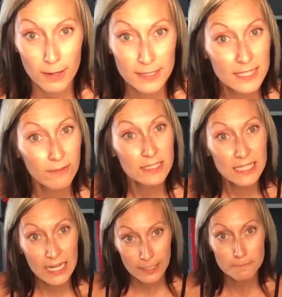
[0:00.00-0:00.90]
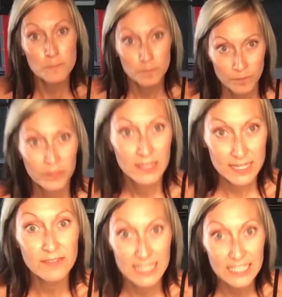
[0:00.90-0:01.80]

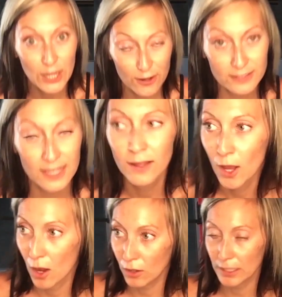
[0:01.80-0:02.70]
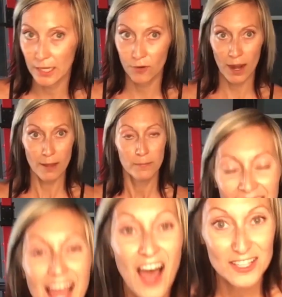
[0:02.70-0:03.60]
17 years. Holy crap.
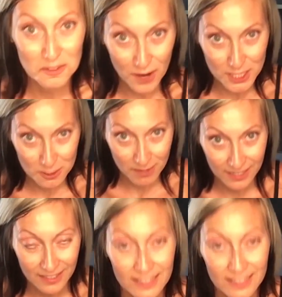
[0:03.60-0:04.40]
I was a freshman